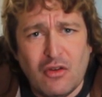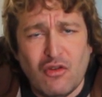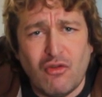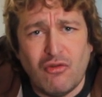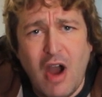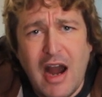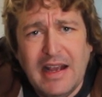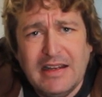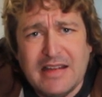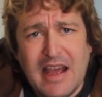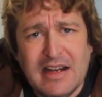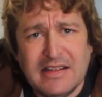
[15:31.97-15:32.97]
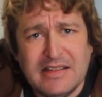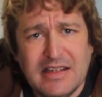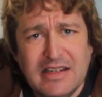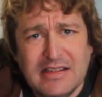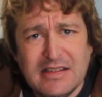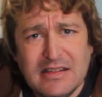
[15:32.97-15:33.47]
neurotic
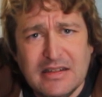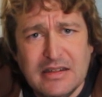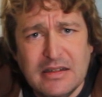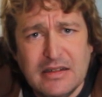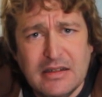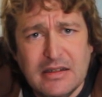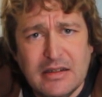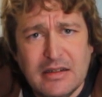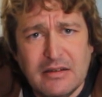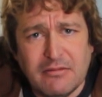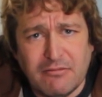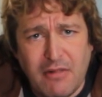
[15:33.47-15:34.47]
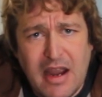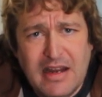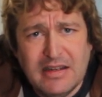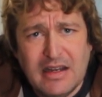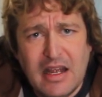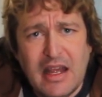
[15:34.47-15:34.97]
tendencies,
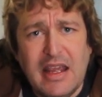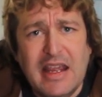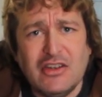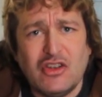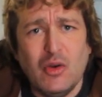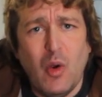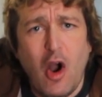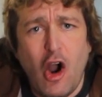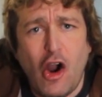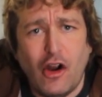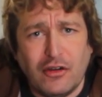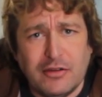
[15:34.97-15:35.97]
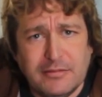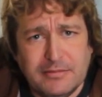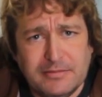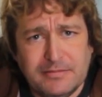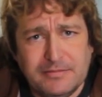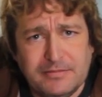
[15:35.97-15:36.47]
right, into art.
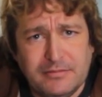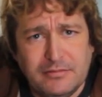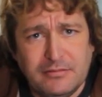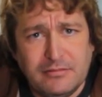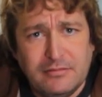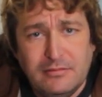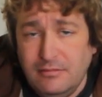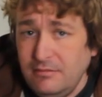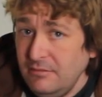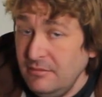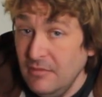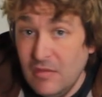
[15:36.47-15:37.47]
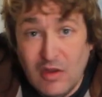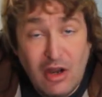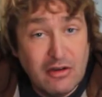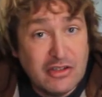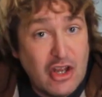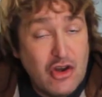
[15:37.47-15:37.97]

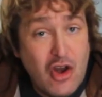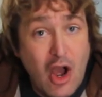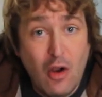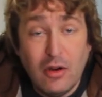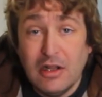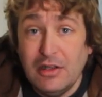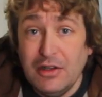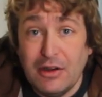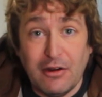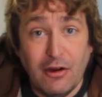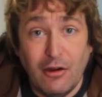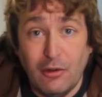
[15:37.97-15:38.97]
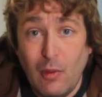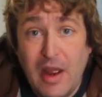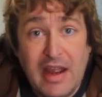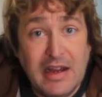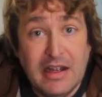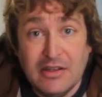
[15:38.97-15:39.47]
There's no clearer
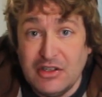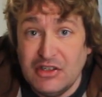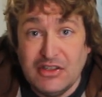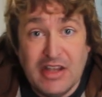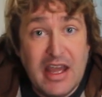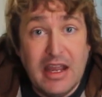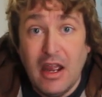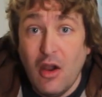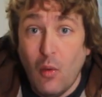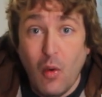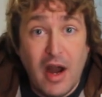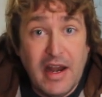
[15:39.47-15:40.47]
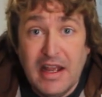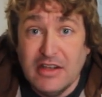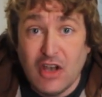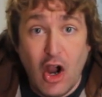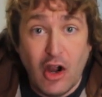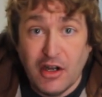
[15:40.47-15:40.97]
way to say what
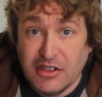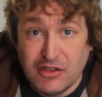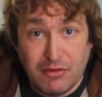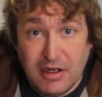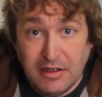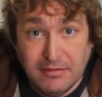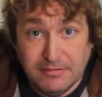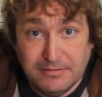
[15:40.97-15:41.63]
is artistry.